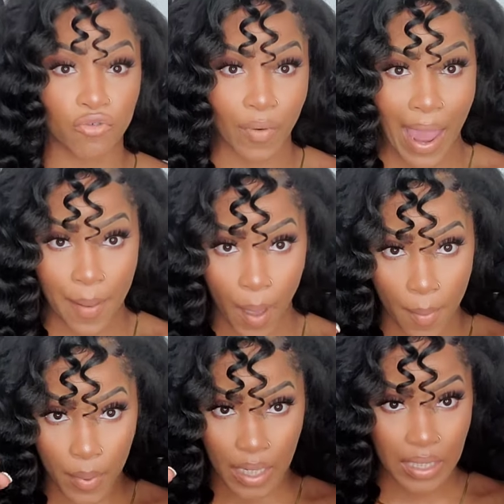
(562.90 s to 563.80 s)
wrap.
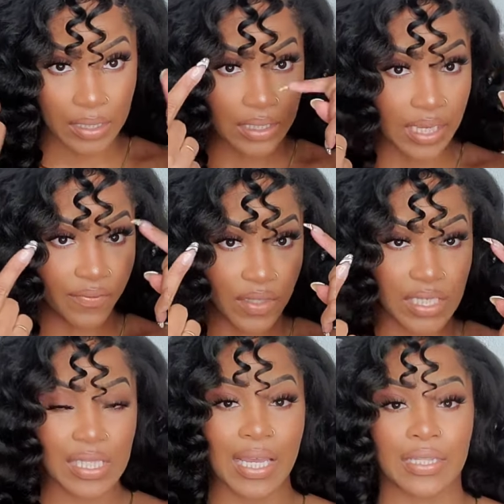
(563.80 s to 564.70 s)
I'm going to leave
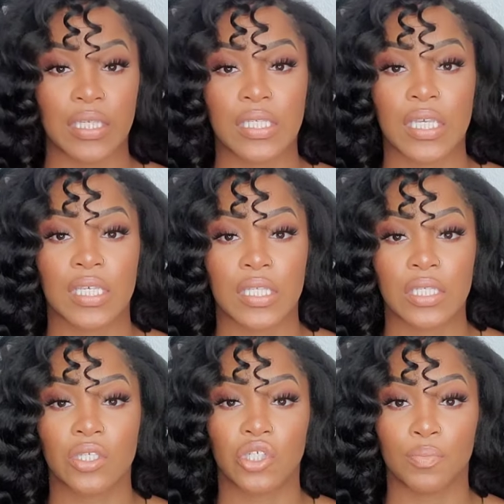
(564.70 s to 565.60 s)
this like this because
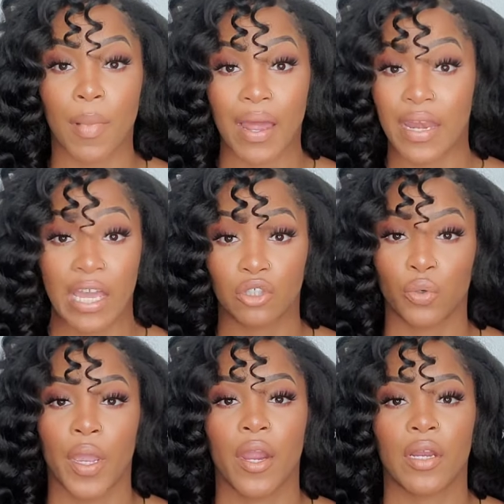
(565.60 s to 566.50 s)
it's my
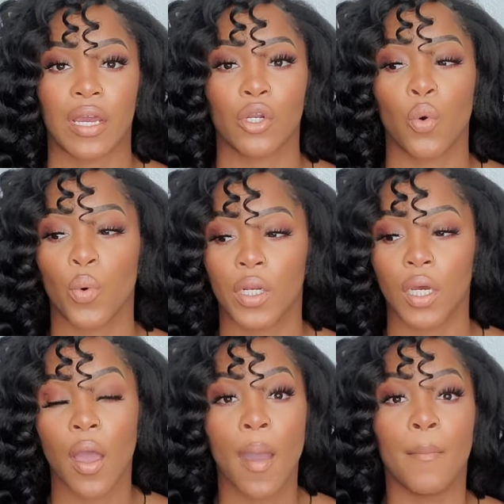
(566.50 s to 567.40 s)
natural hair and I don't want to